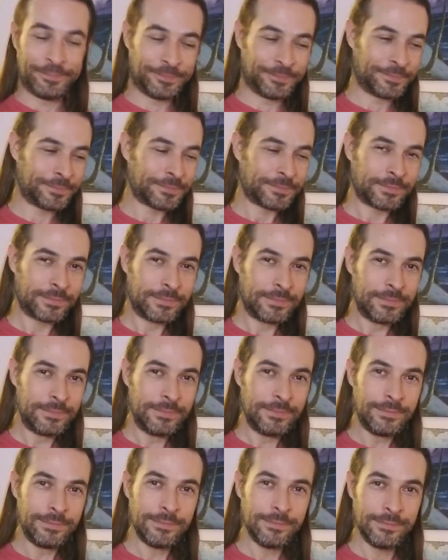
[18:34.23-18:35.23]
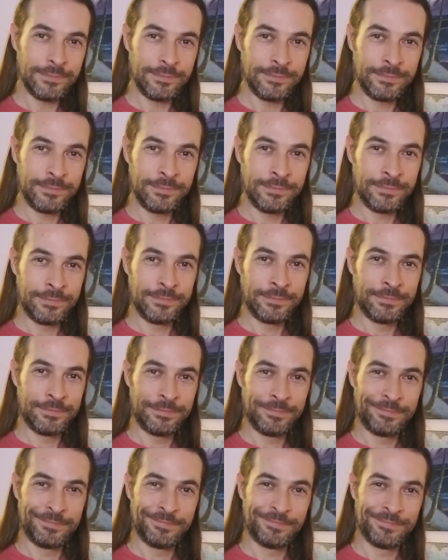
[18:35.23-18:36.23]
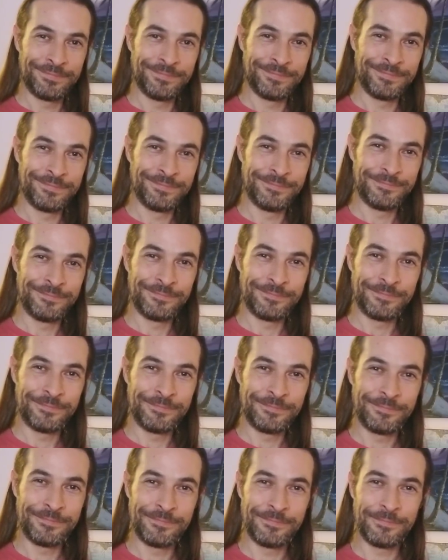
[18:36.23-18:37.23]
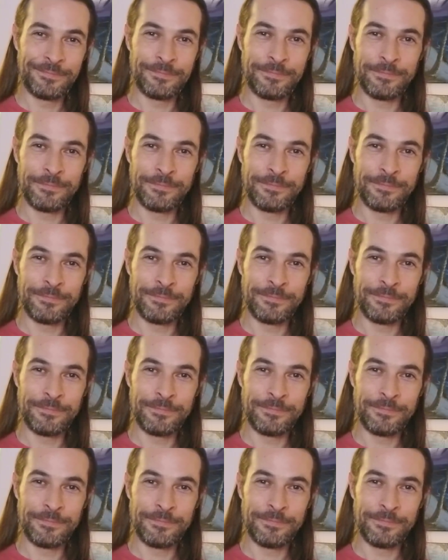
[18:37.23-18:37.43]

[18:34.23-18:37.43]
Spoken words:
No one is speaking in this clip.